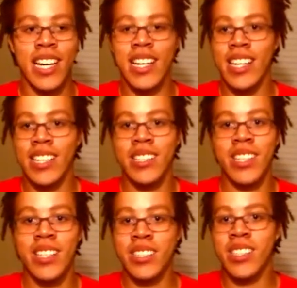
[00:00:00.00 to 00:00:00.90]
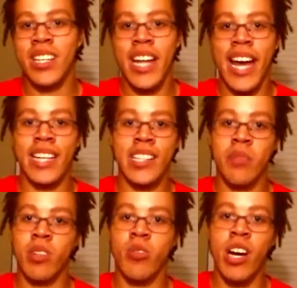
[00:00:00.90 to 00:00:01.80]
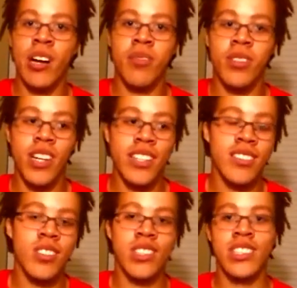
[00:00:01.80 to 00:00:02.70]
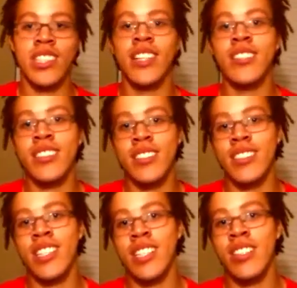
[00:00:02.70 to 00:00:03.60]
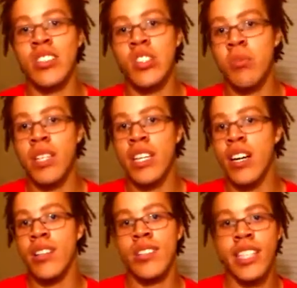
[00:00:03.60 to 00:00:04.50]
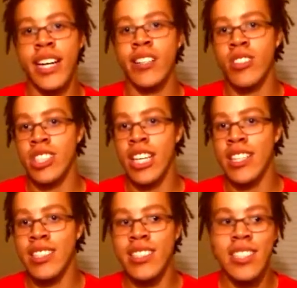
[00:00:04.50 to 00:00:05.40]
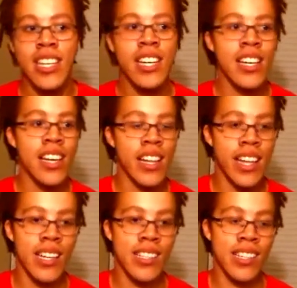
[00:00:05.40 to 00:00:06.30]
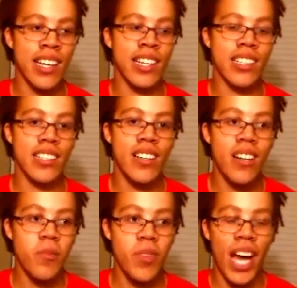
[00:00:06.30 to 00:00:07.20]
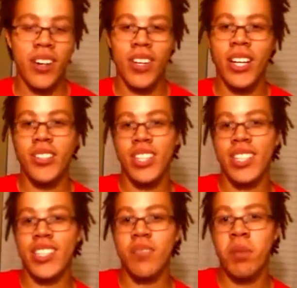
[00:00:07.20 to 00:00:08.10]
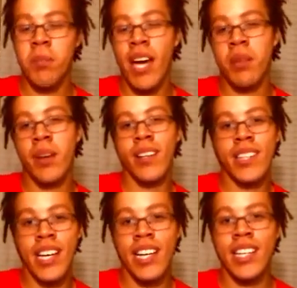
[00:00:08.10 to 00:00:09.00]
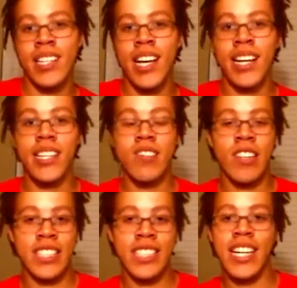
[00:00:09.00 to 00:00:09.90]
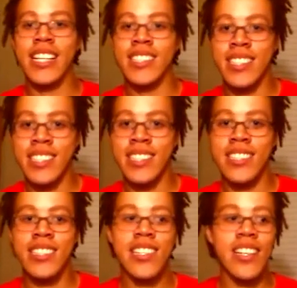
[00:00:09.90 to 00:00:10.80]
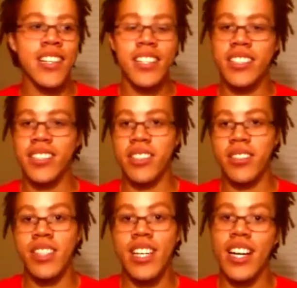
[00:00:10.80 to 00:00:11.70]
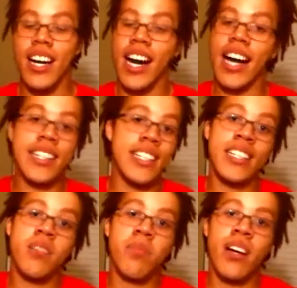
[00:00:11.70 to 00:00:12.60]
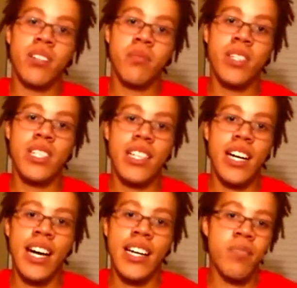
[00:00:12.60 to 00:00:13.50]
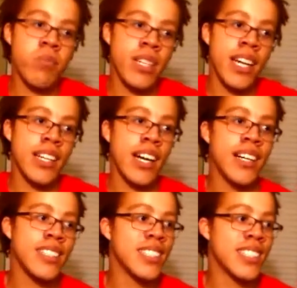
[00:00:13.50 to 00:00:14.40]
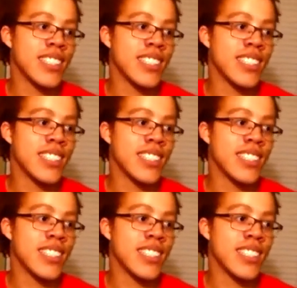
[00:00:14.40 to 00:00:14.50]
kind of like an academic rival, I don't know what to tell you, because, like, there's so many other character changes that it's like, I don't know how you can be mad about that and not recognize this. So, it didn't bother me. I